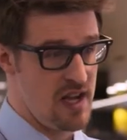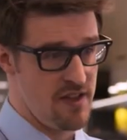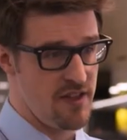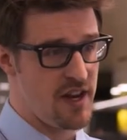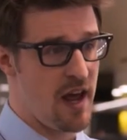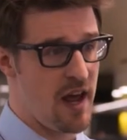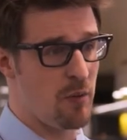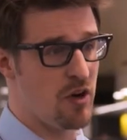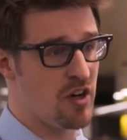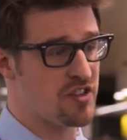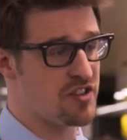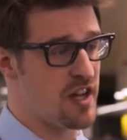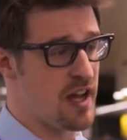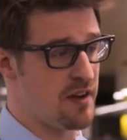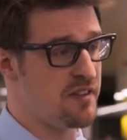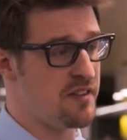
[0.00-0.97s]
The network's
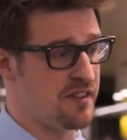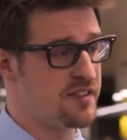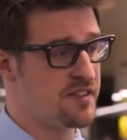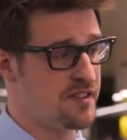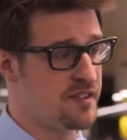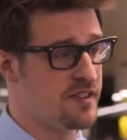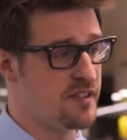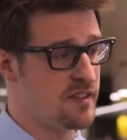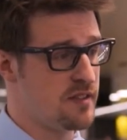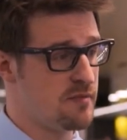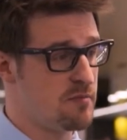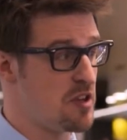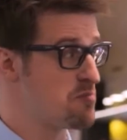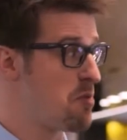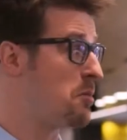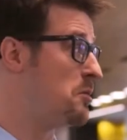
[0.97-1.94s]
down.
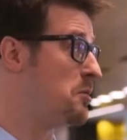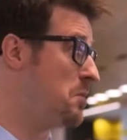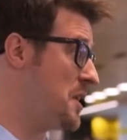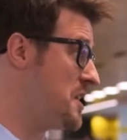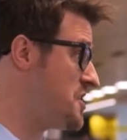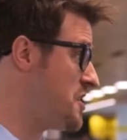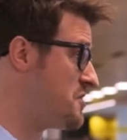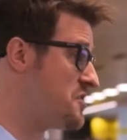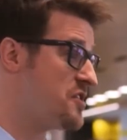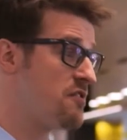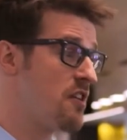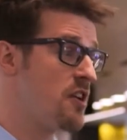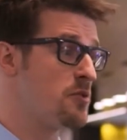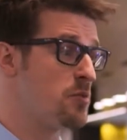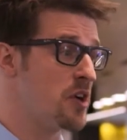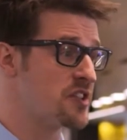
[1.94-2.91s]
Most probably due to the
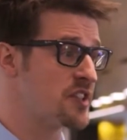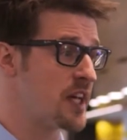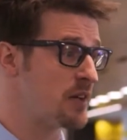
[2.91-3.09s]
roadworks